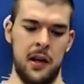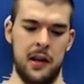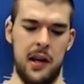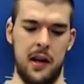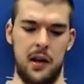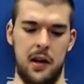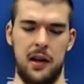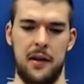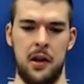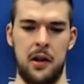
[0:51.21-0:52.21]
that uh,
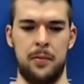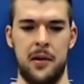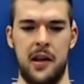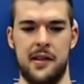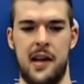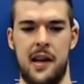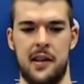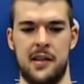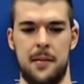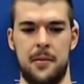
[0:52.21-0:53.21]
level of play is not
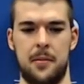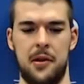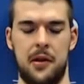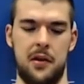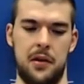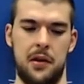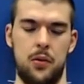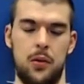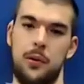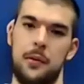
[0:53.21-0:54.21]
acceptable the, the
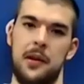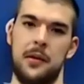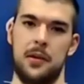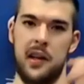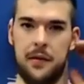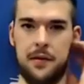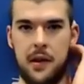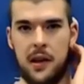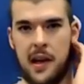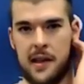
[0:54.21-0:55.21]
way we've been playing for the
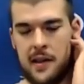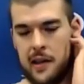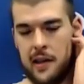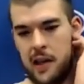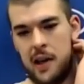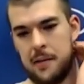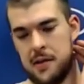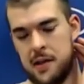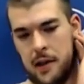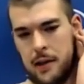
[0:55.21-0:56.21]
last 10
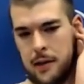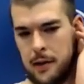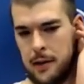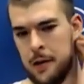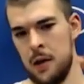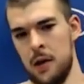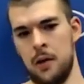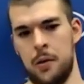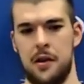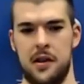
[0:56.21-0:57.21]
games. And uh,
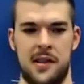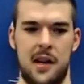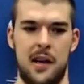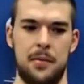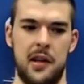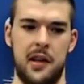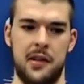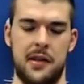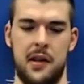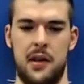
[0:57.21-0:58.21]
when your star player
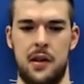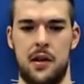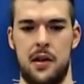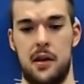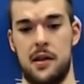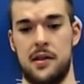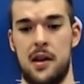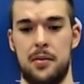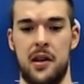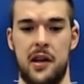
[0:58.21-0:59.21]
is the uh, star
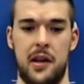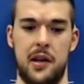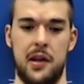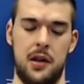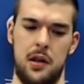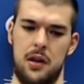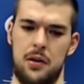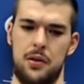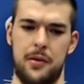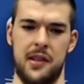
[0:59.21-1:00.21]
player uh,
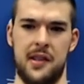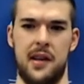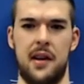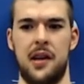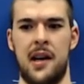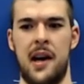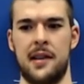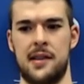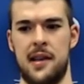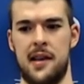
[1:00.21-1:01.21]
who brings it every night
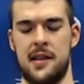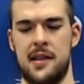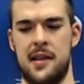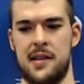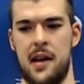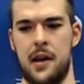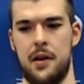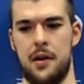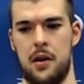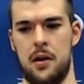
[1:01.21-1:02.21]
sa- says that, you
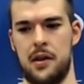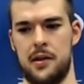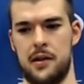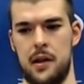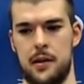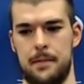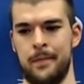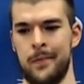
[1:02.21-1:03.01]
know, it, it,